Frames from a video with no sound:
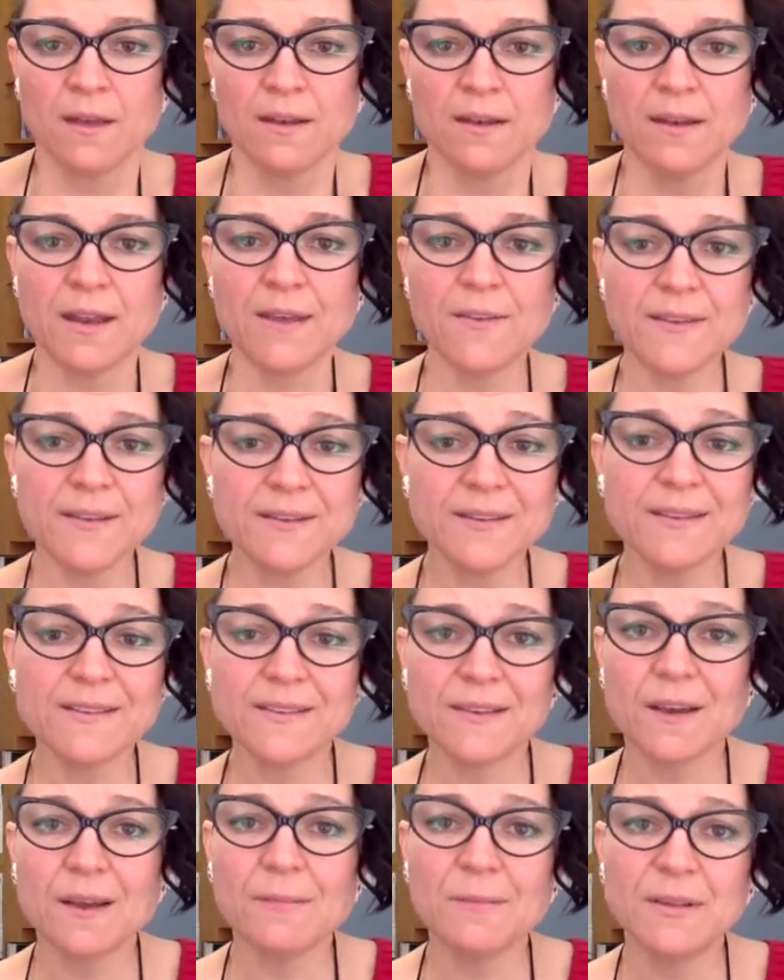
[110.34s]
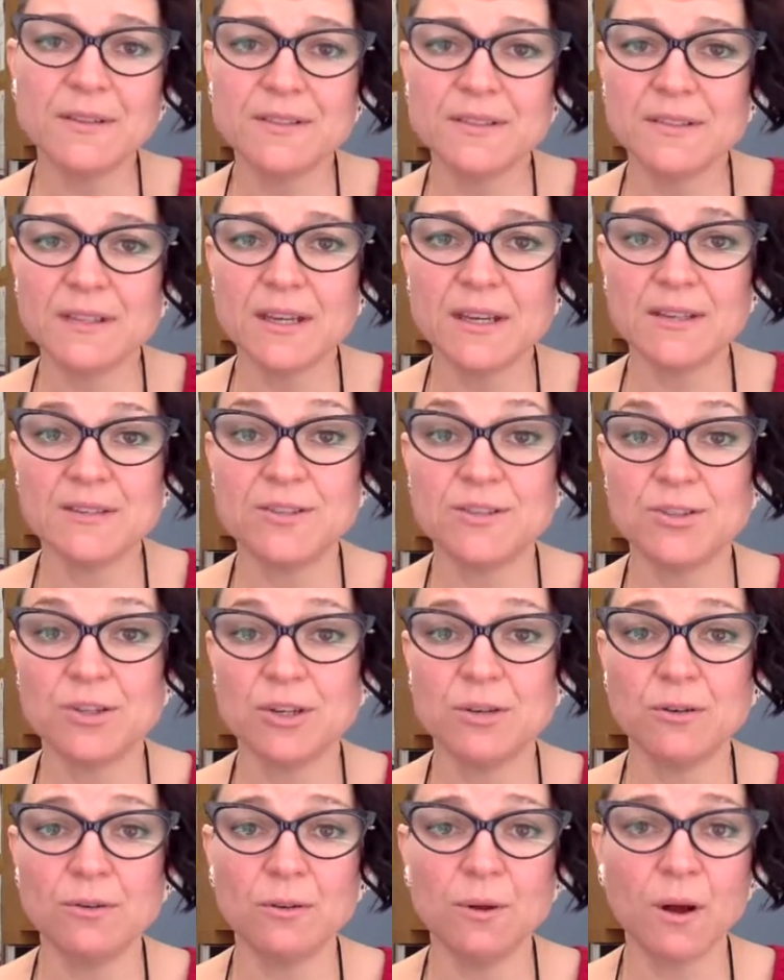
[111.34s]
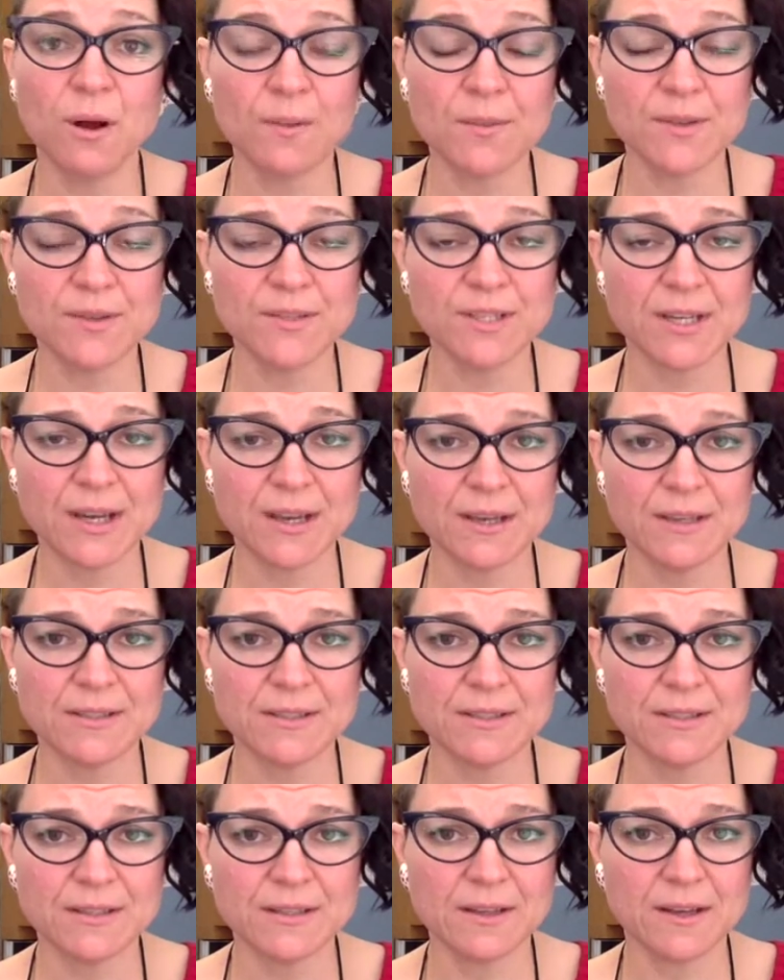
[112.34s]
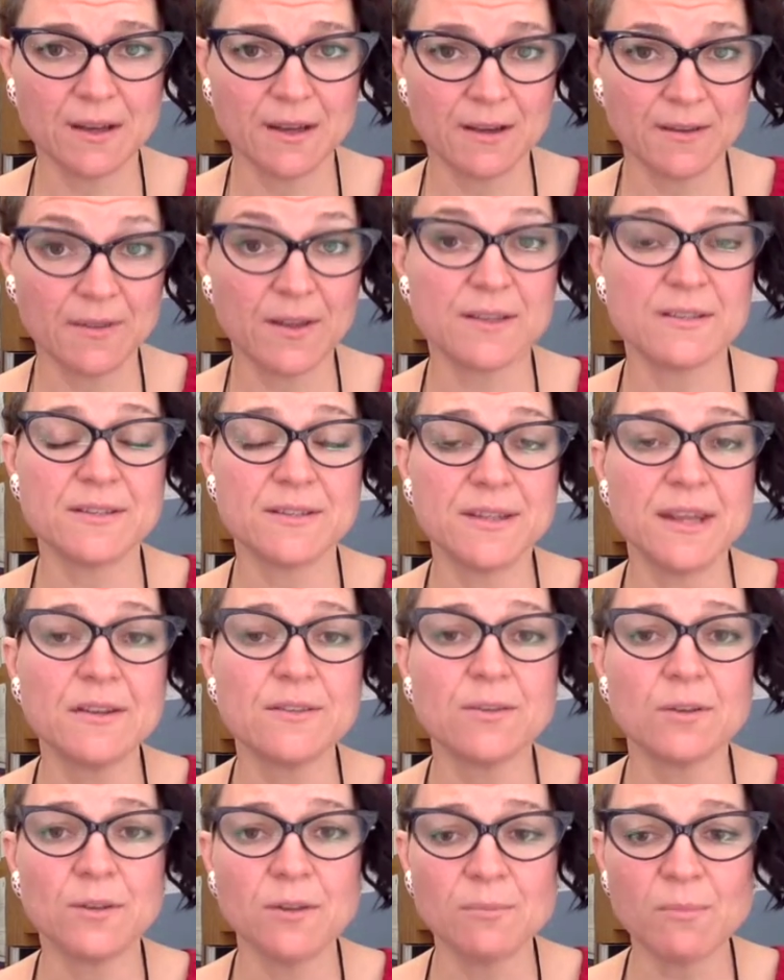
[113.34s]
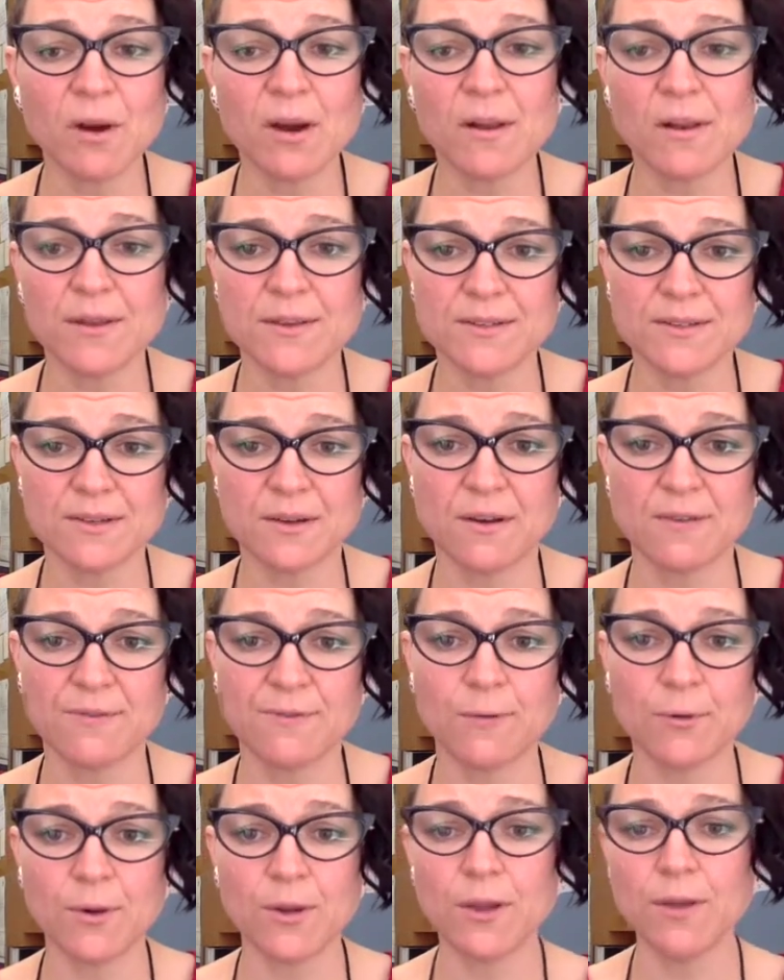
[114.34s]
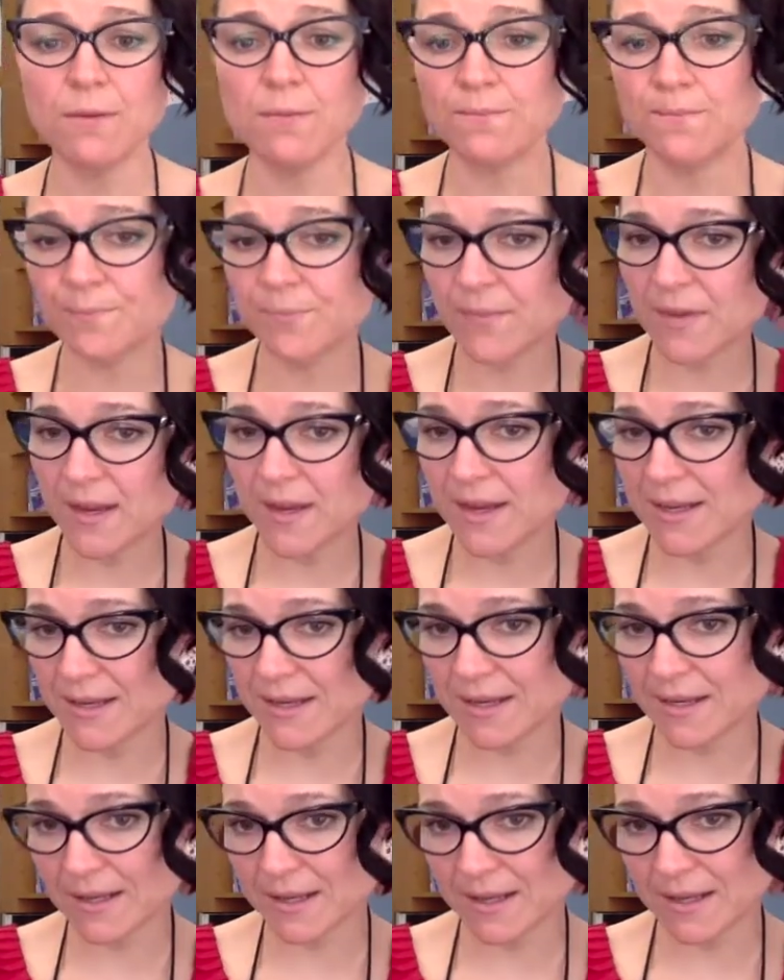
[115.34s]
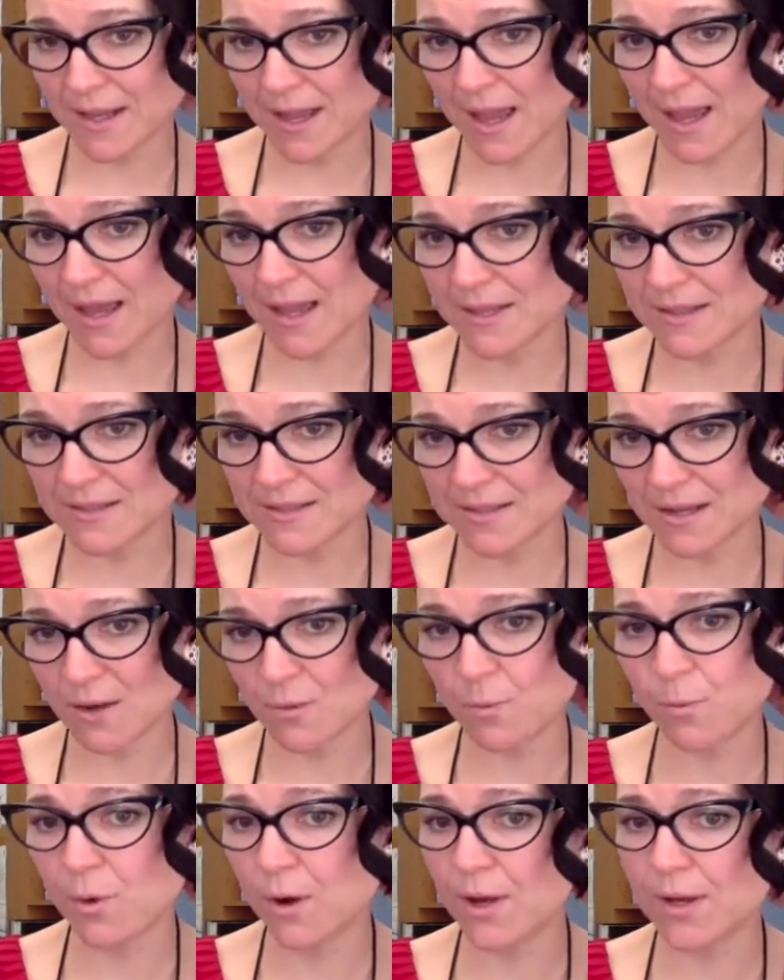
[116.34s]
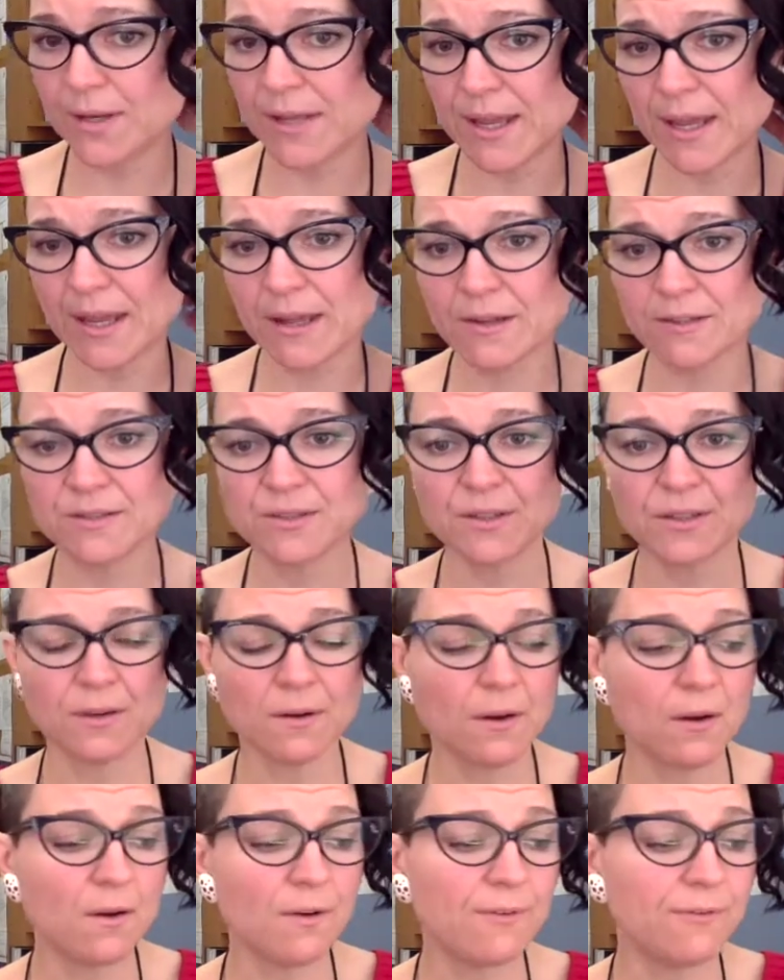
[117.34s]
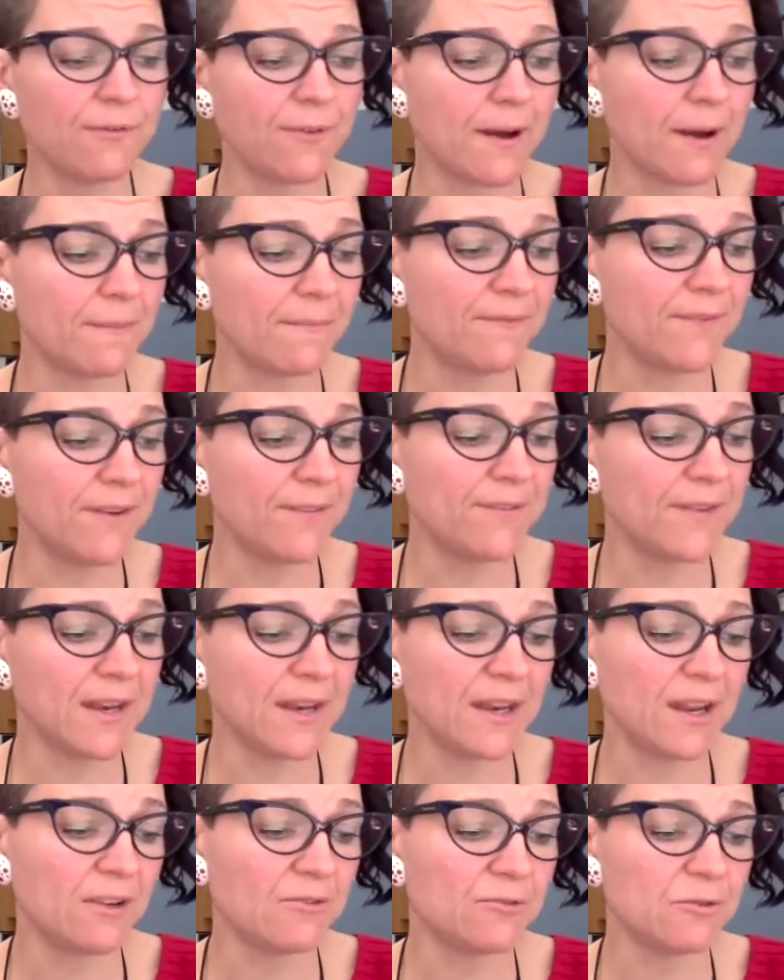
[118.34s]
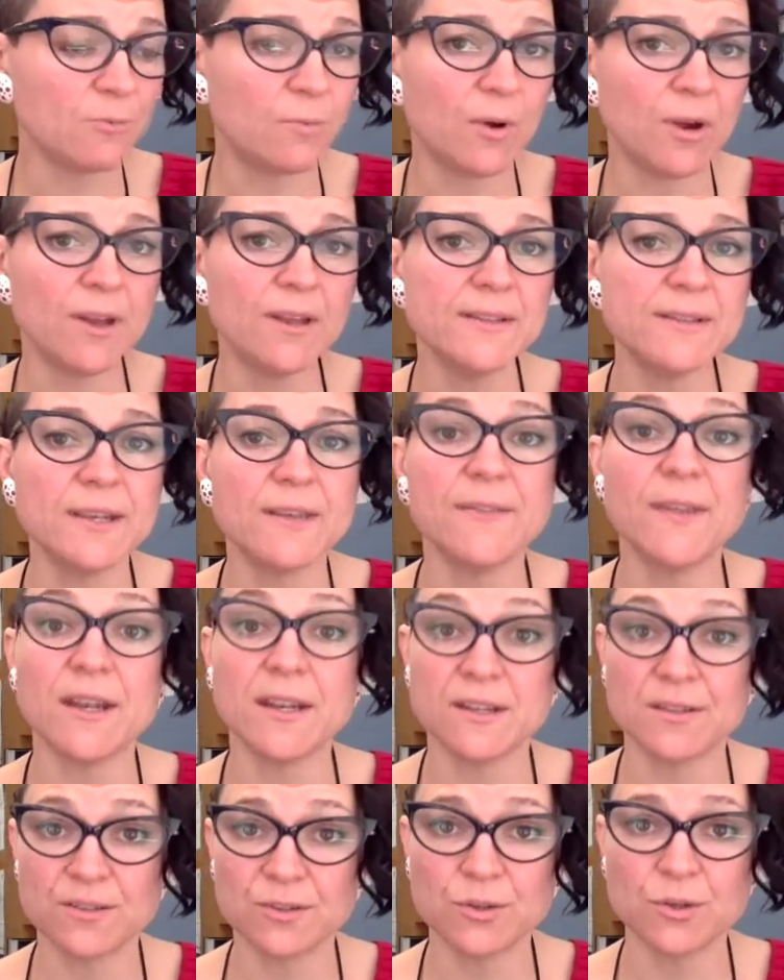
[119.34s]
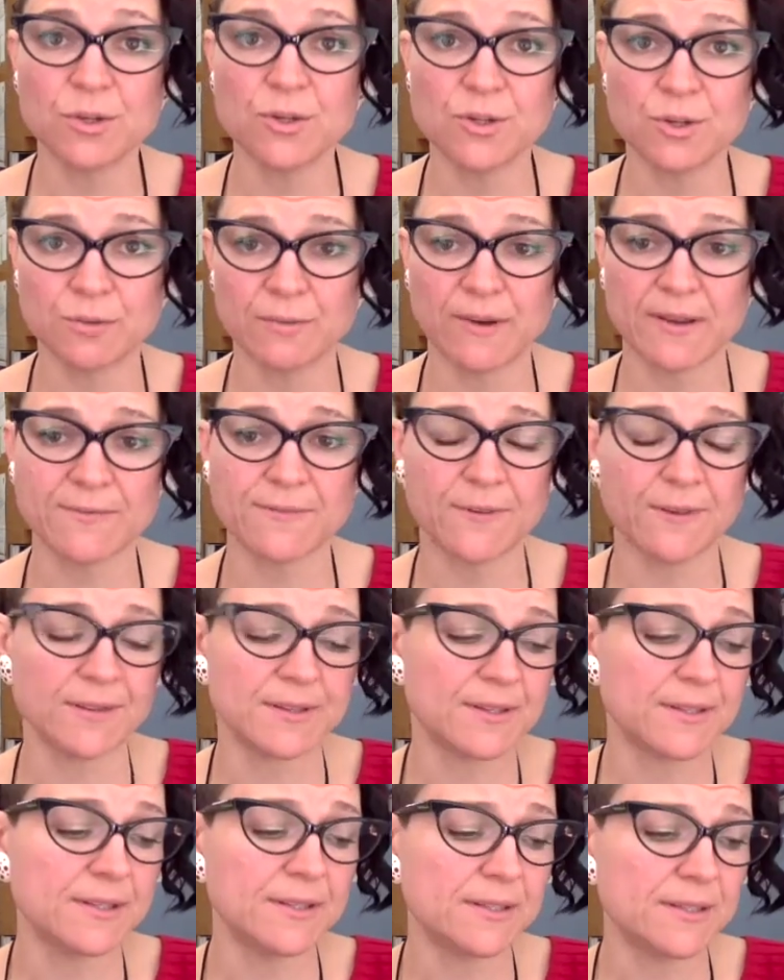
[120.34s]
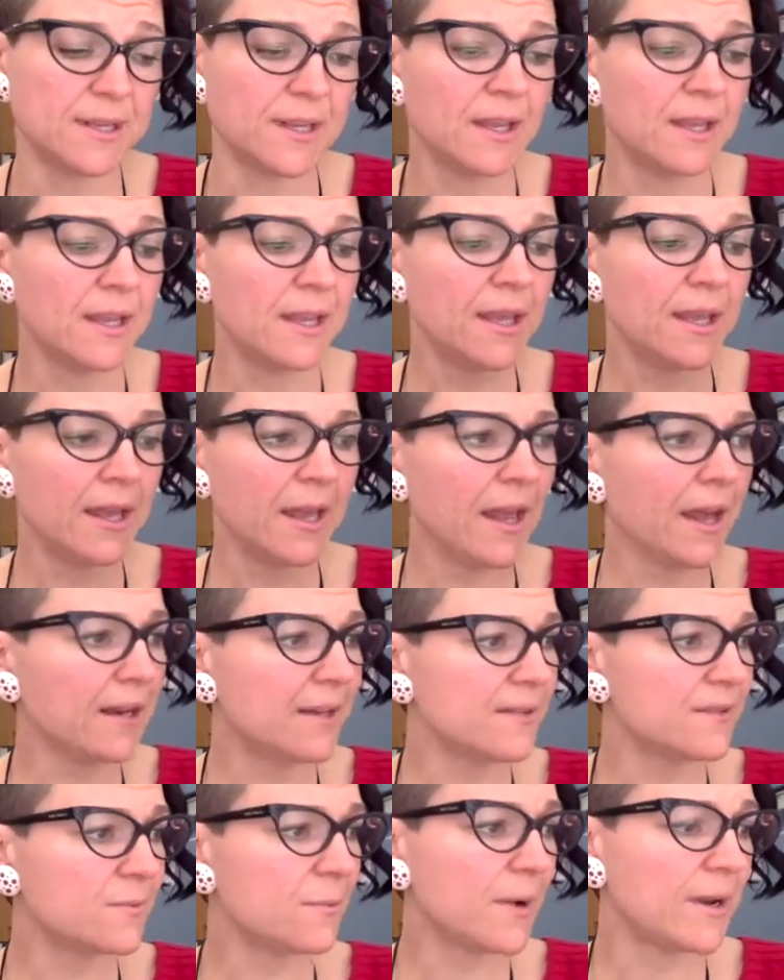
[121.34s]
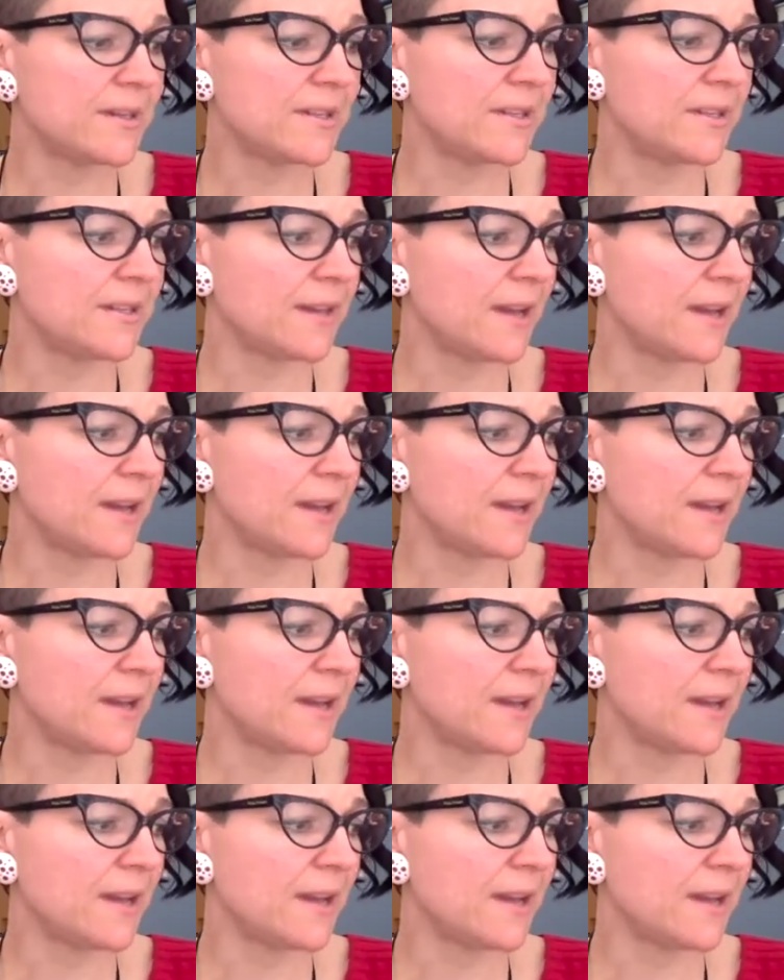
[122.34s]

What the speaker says: Now, this assignment is due on the date that's set on the Milo site for you. It has a word count of 1,500 words, and that excludes your reference list, and it's weighted